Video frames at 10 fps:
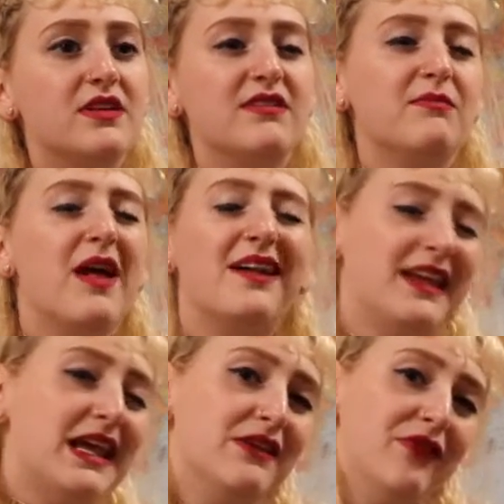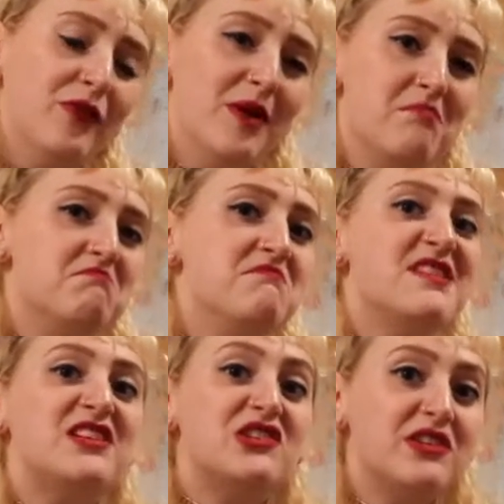Not evil, but
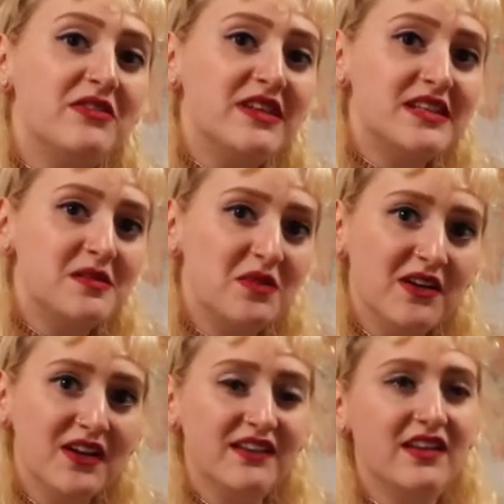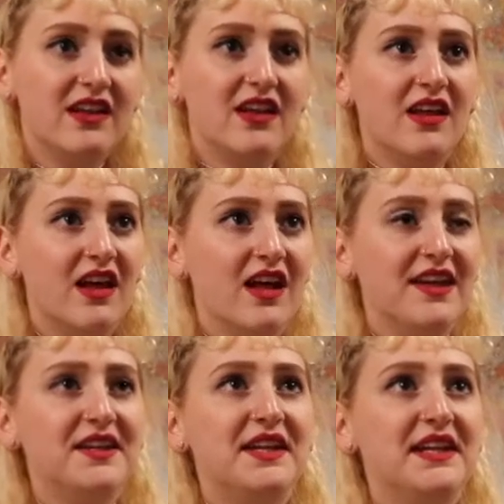mischievous spirit
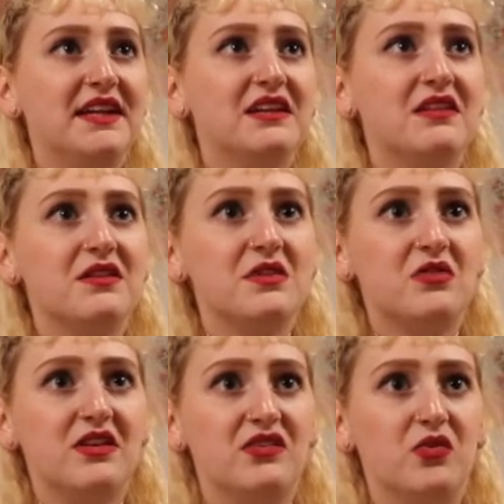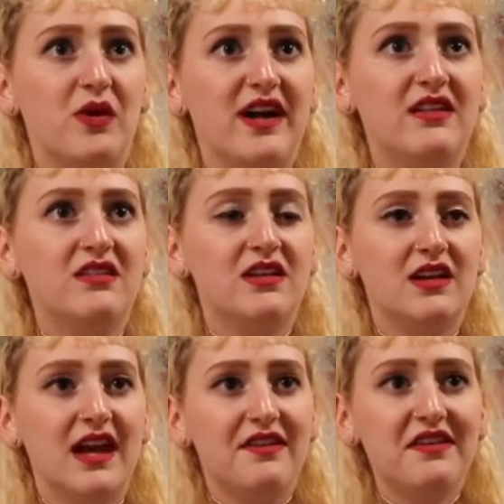in Lincoln Cathedral as well.
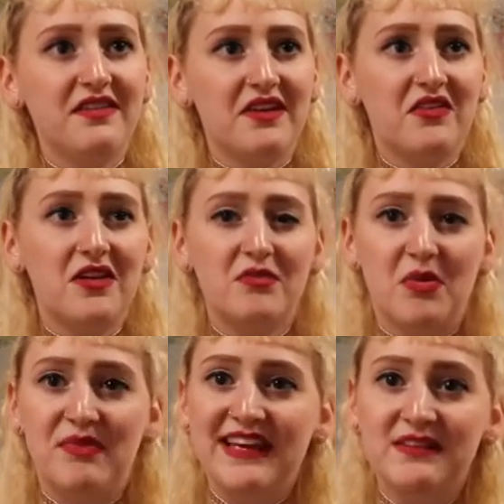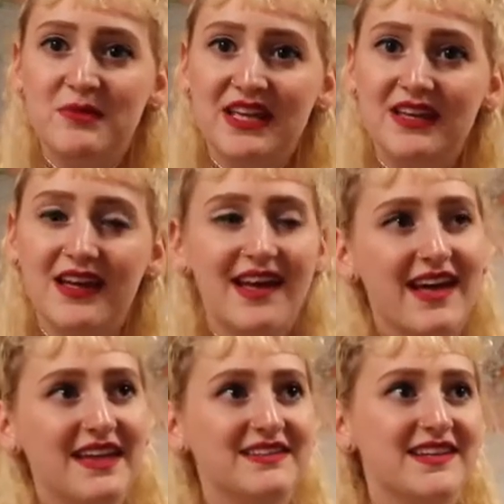I think they call him a pygmy,
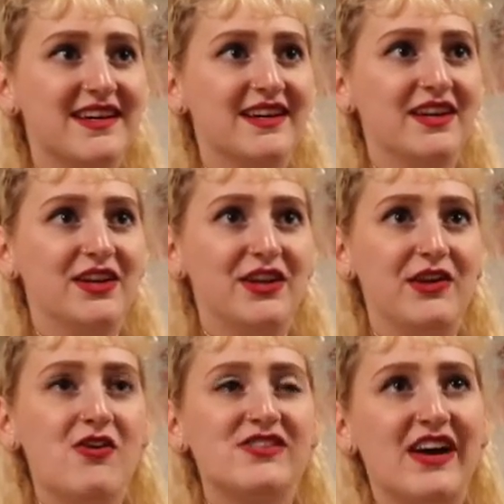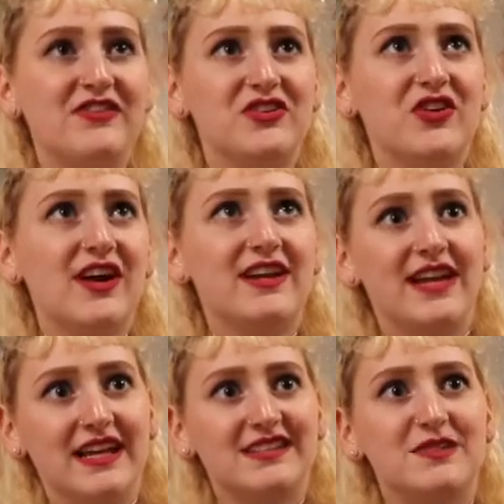and you also have to try to
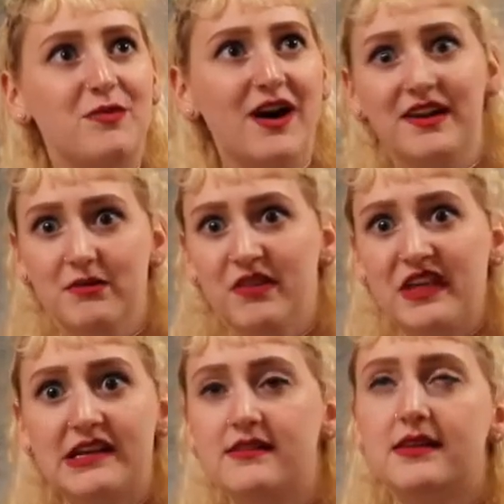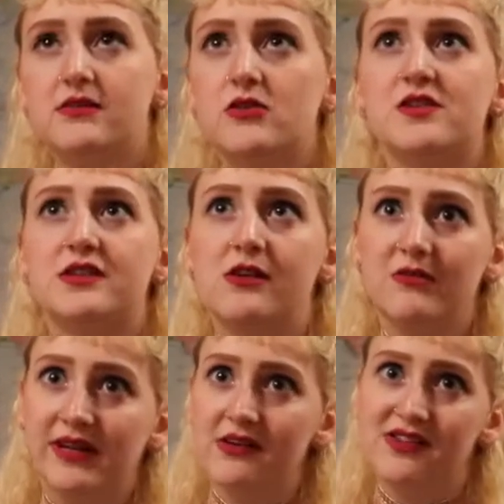like spot him, but the cathedral's so
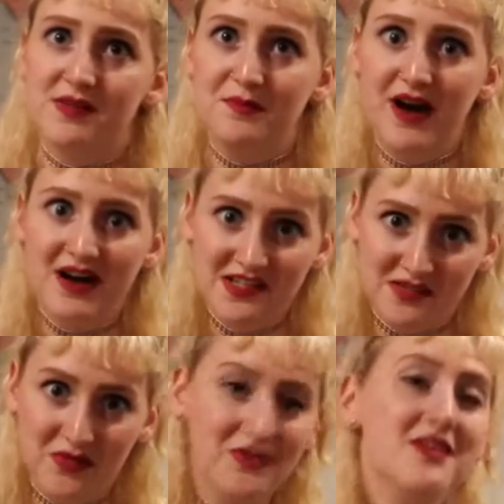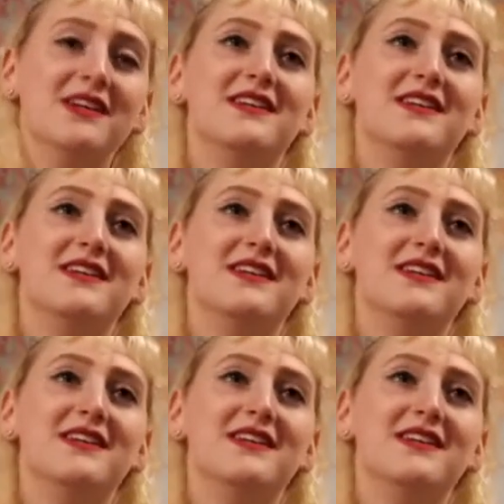big it was impossible.